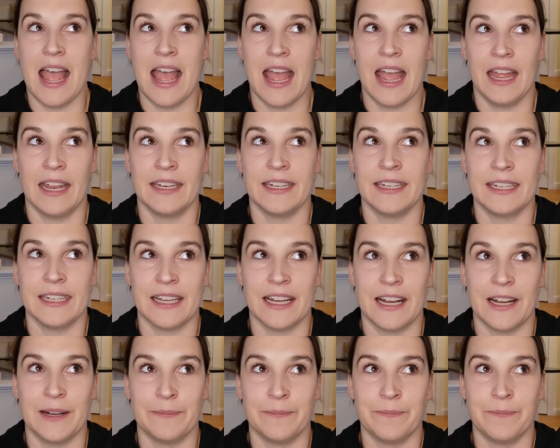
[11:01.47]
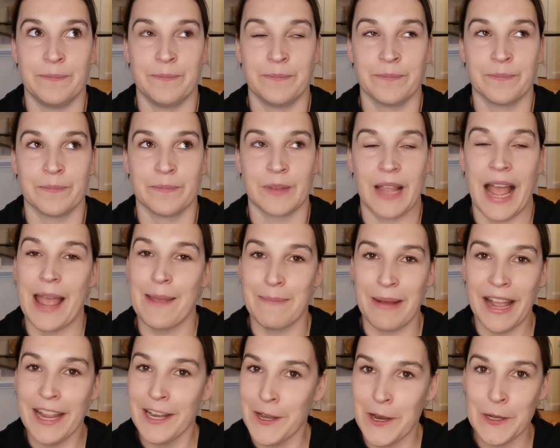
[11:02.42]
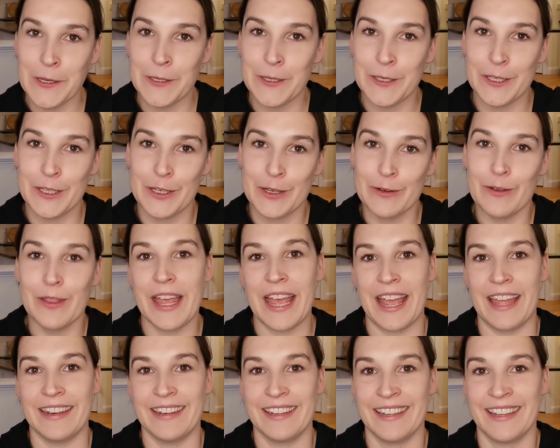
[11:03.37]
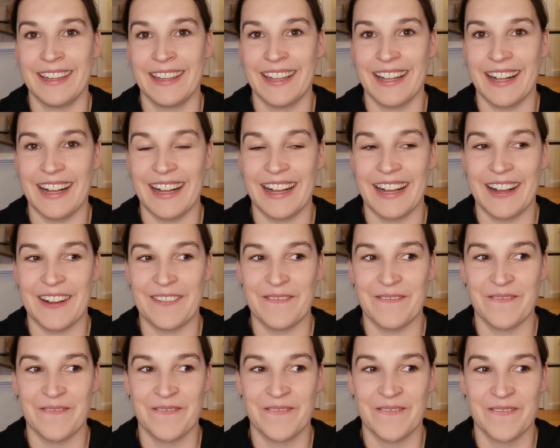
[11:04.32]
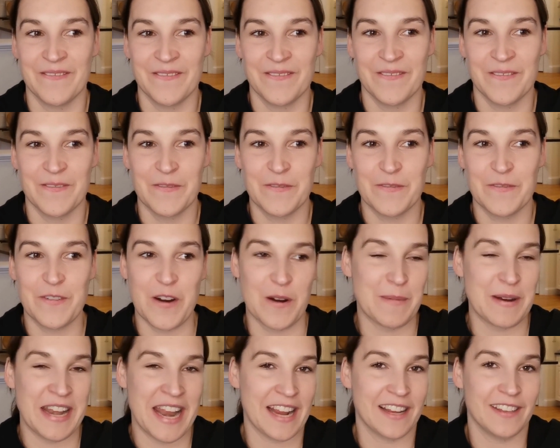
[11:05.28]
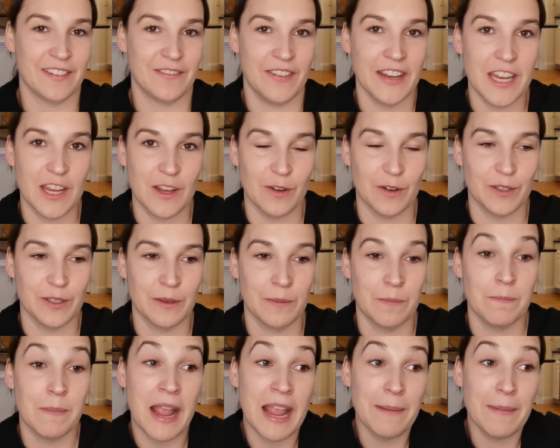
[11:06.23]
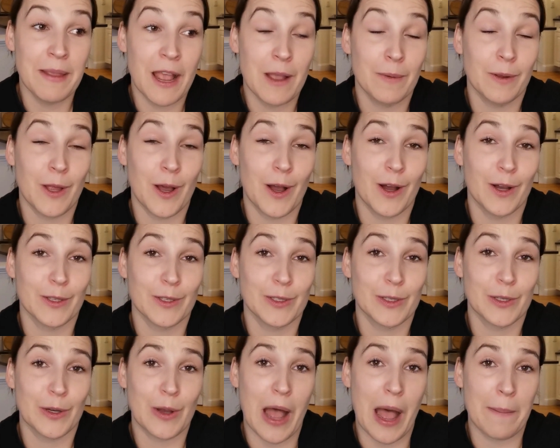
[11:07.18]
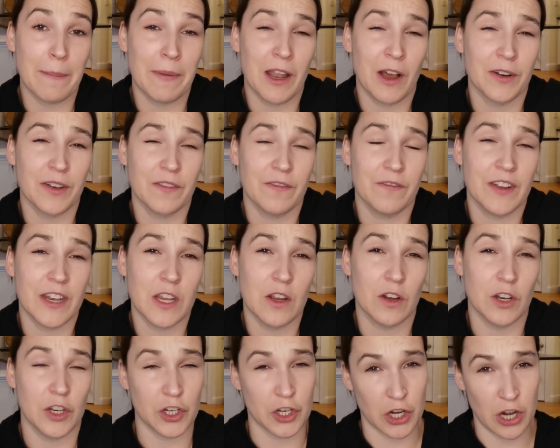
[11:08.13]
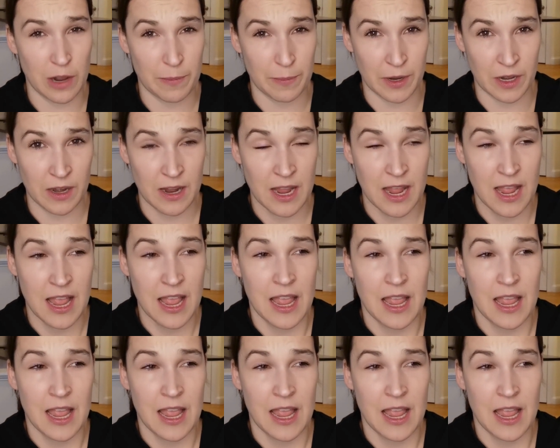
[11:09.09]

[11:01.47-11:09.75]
And I might not do that for my next videos. Maybe I will also upload a video in German,